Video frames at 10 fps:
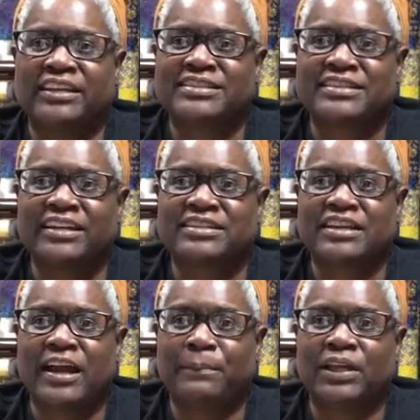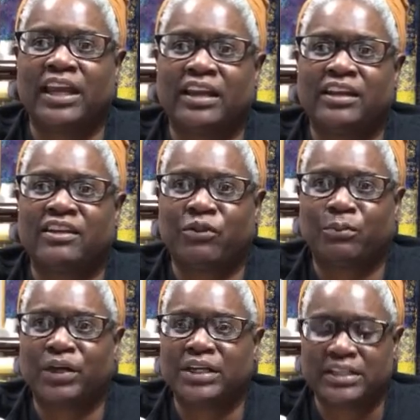it's not as complicated if you
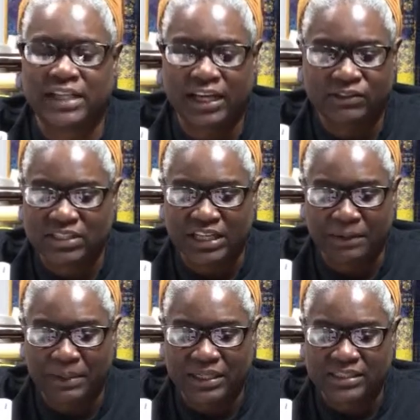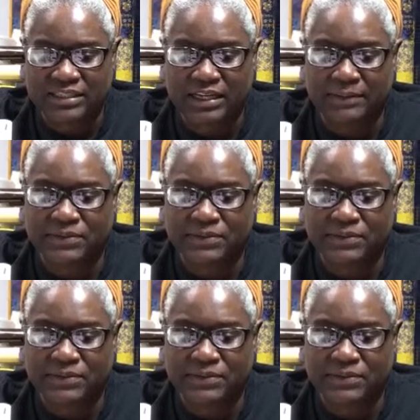break it down step by step.